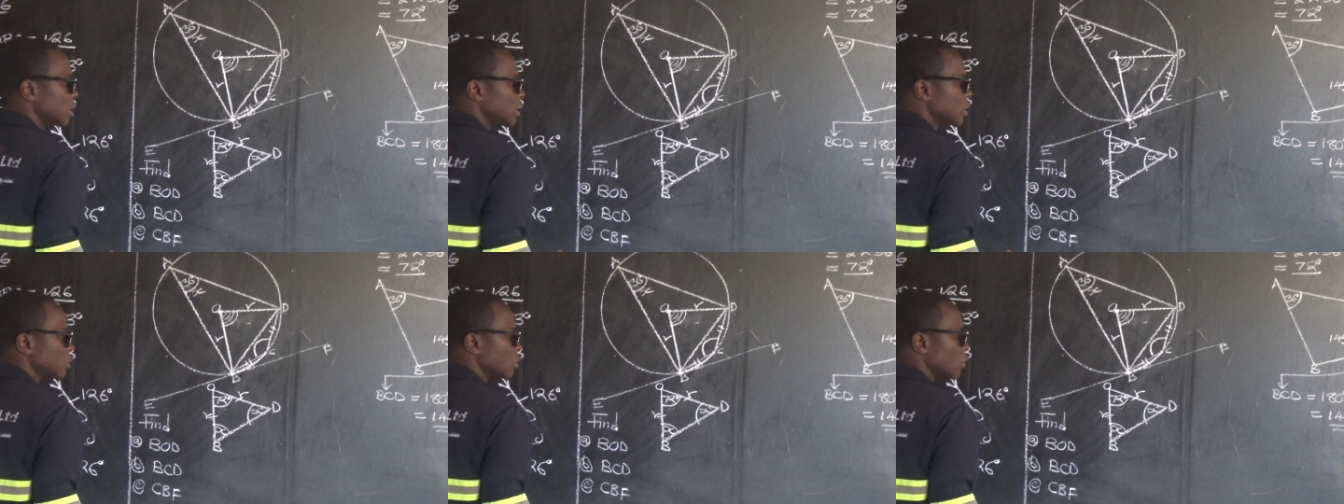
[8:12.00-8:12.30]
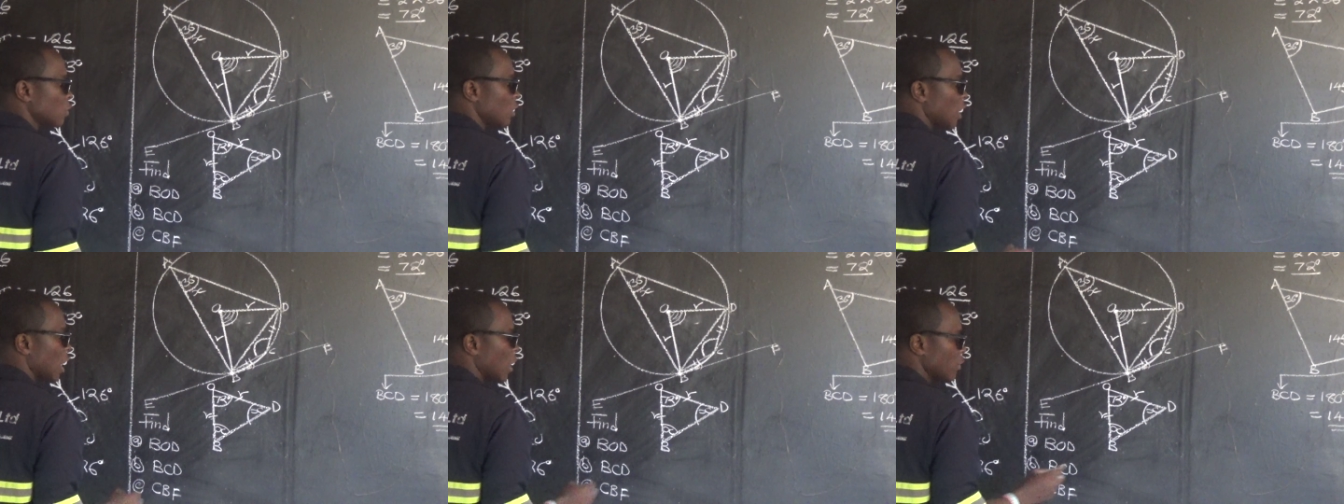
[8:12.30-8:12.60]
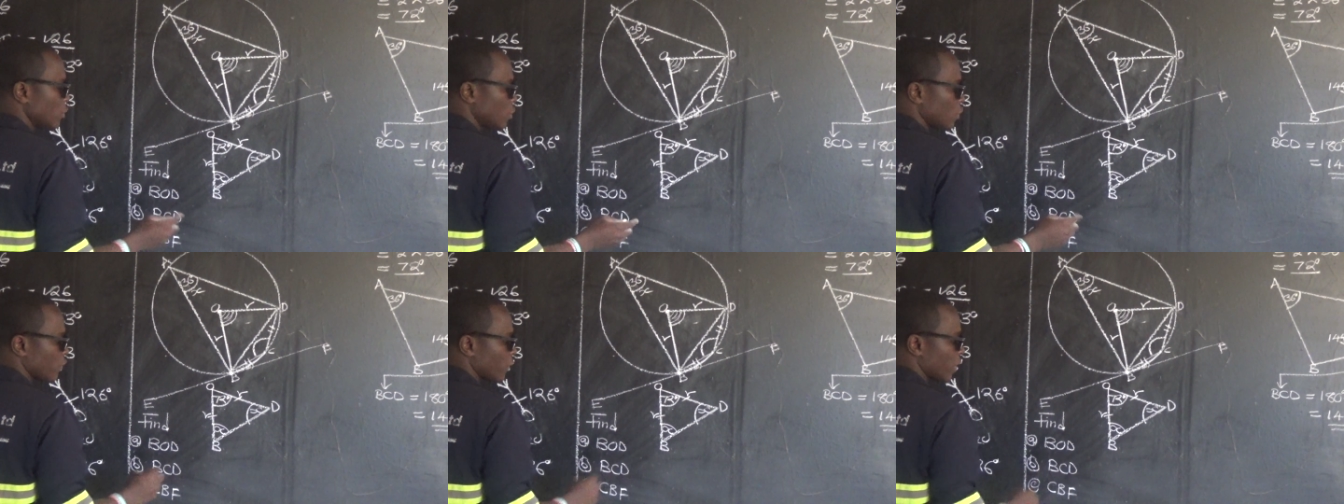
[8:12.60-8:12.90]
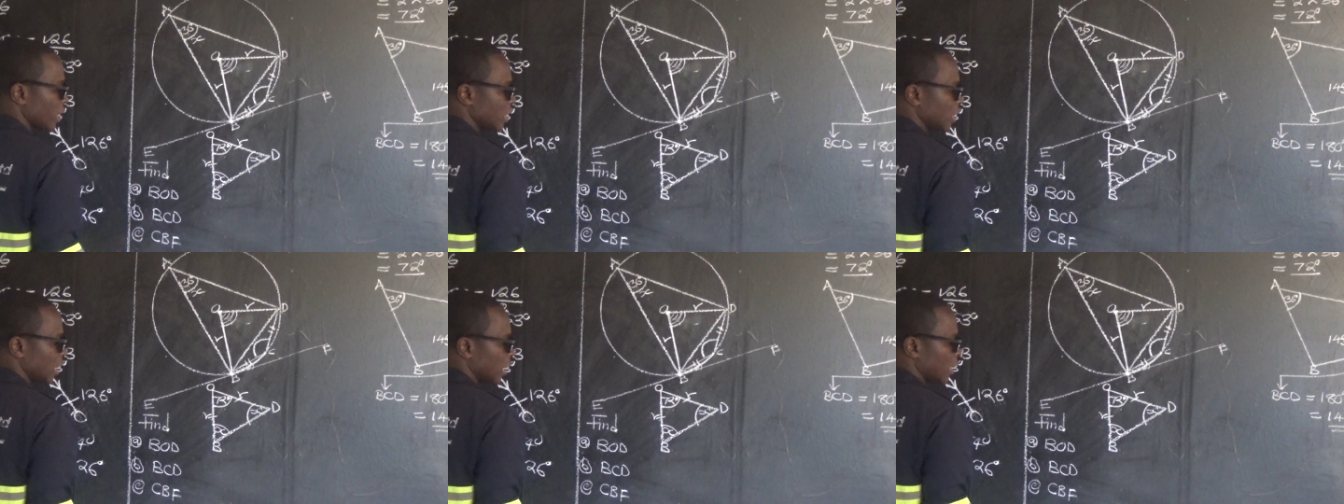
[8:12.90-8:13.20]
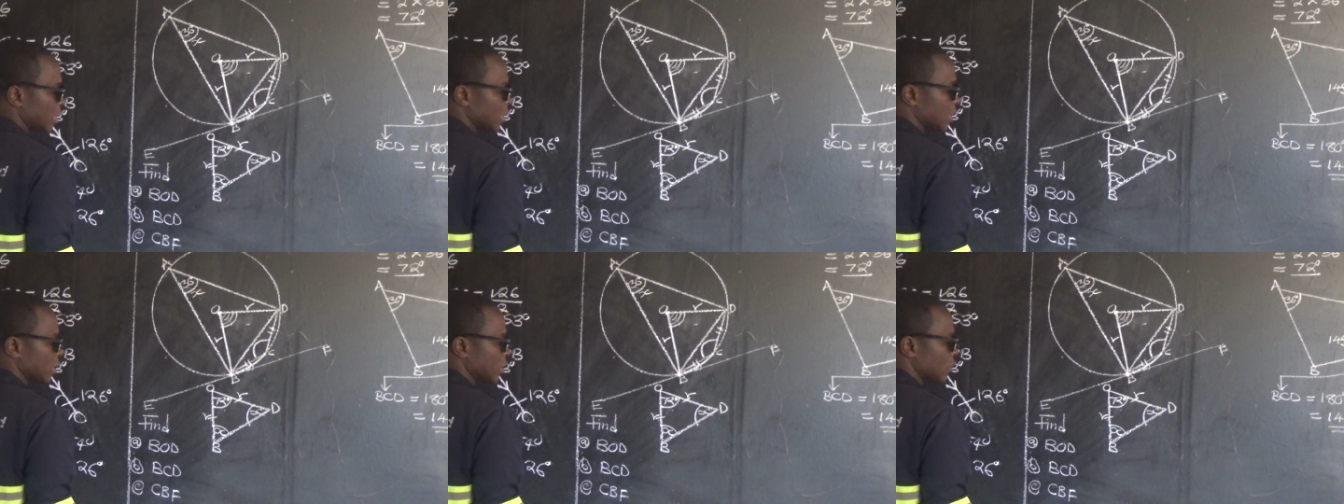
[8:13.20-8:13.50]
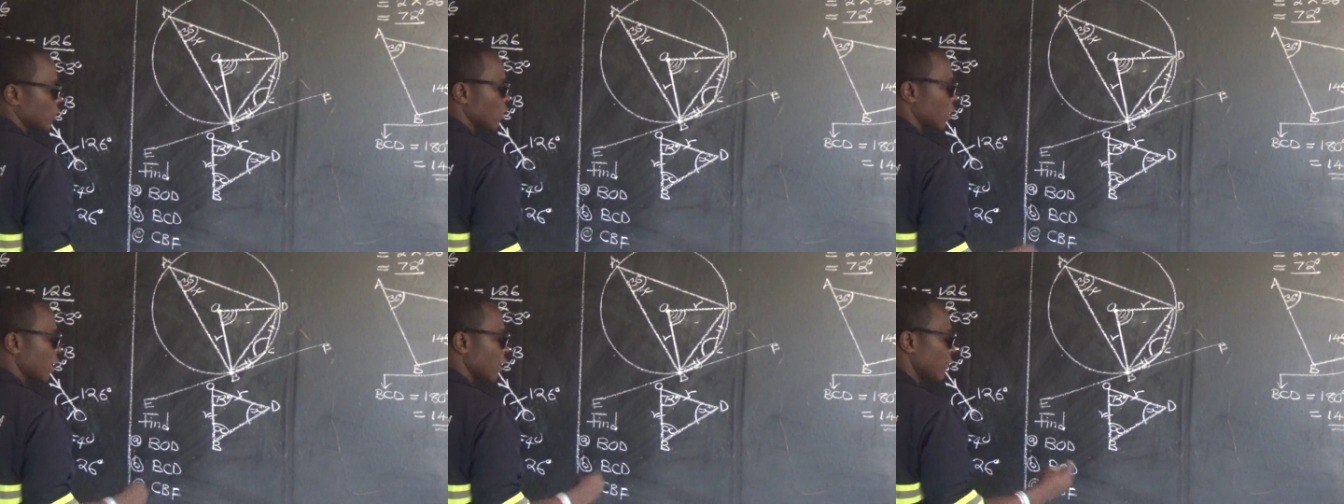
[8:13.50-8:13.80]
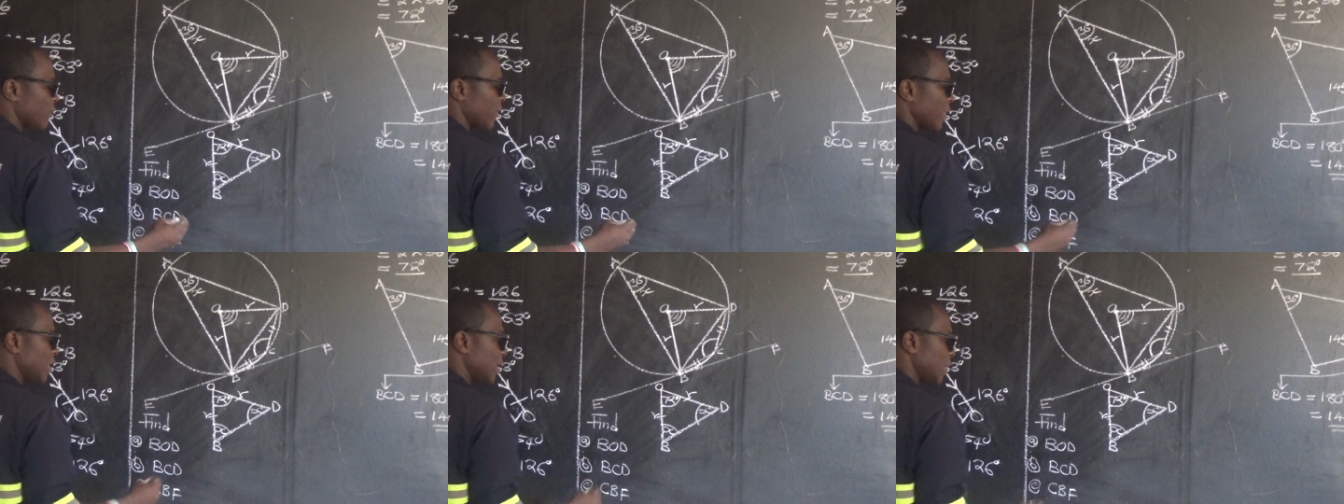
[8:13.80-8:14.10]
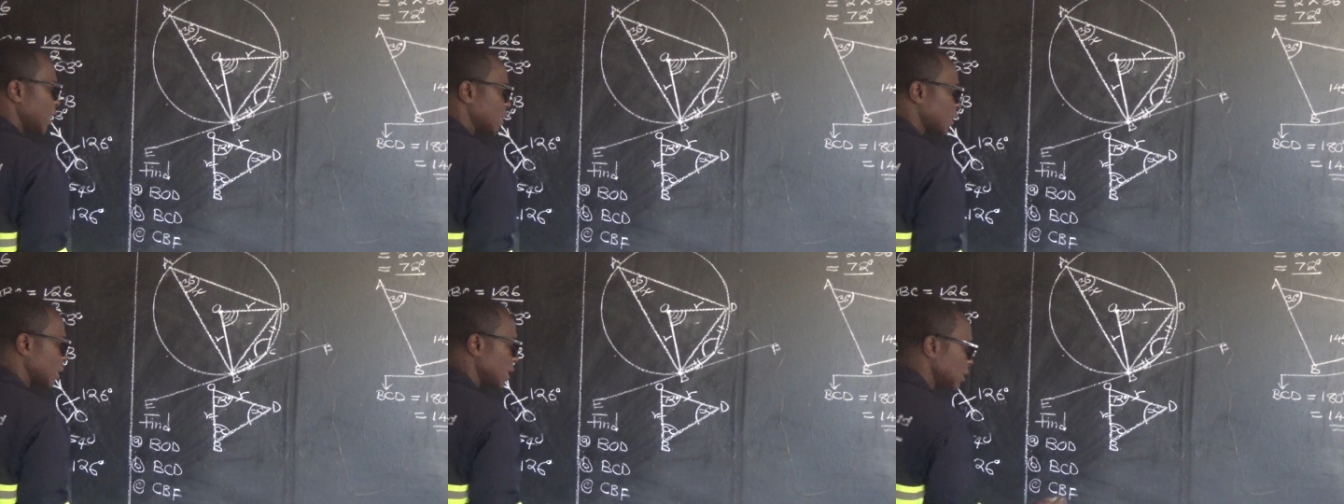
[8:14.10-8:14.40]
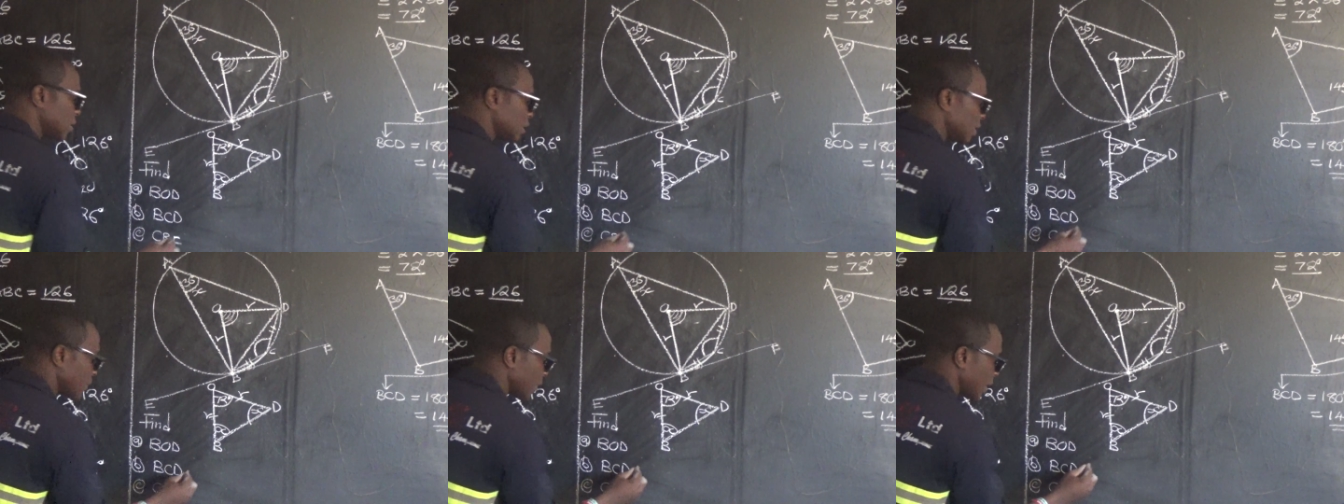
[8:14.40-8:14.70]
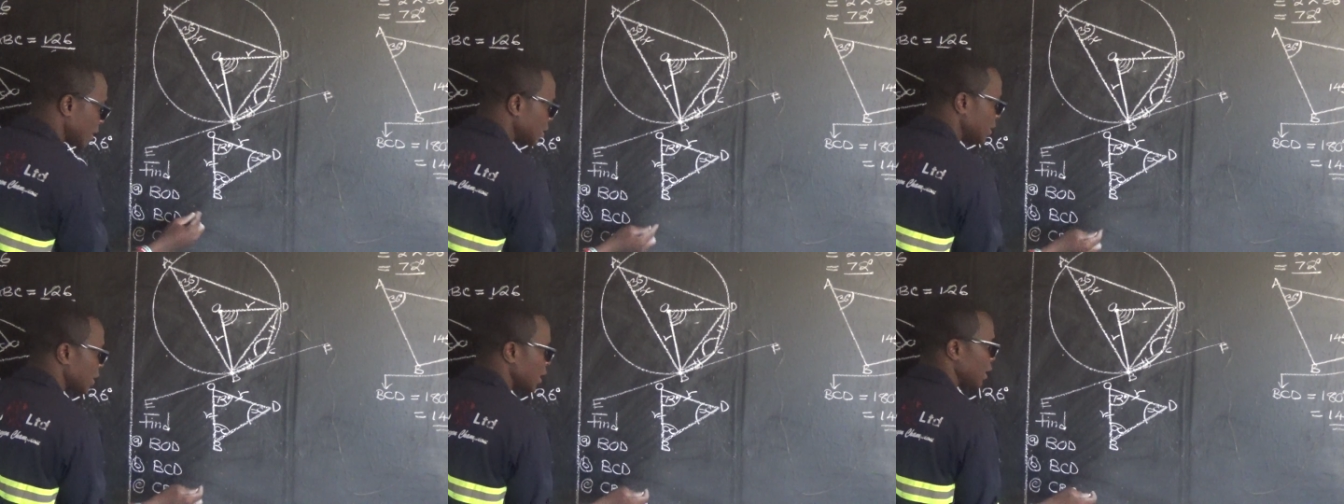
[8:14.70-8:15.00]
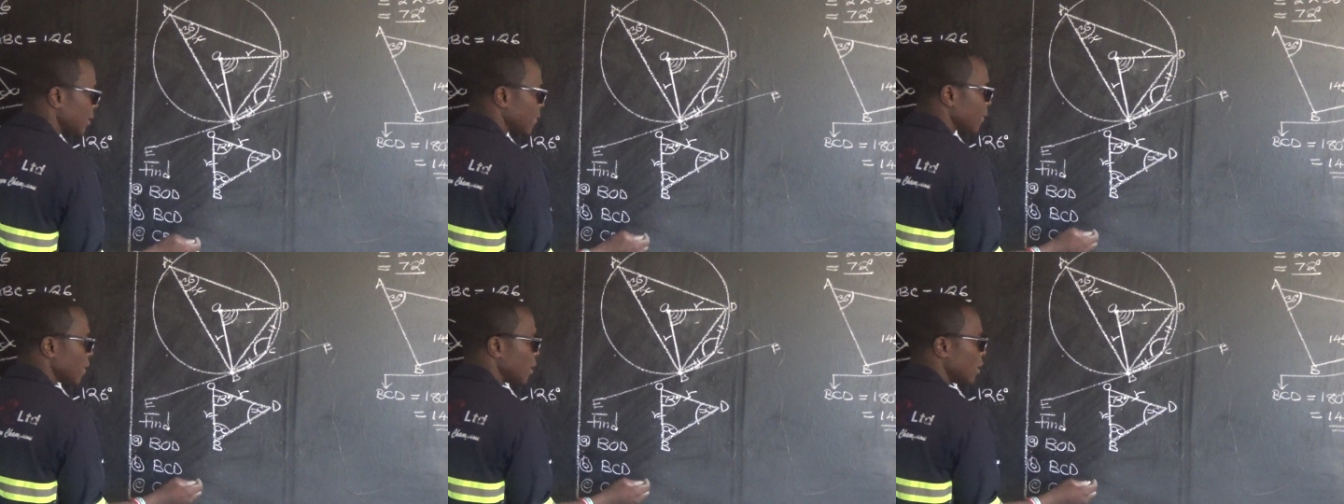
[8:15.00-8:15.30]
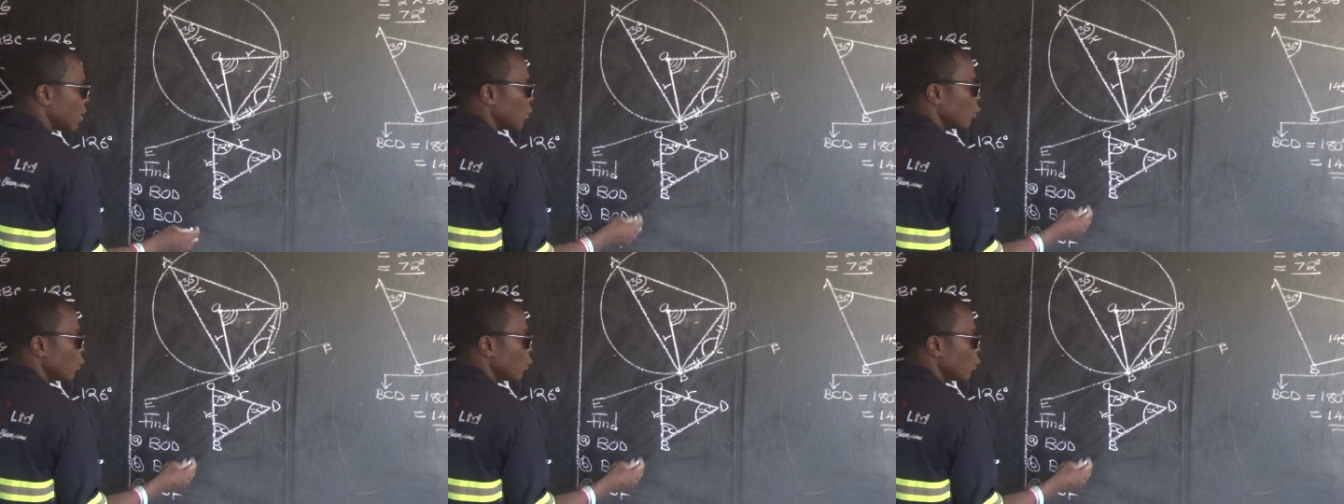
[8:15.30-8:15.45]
So how do you find x? So you can find x by saying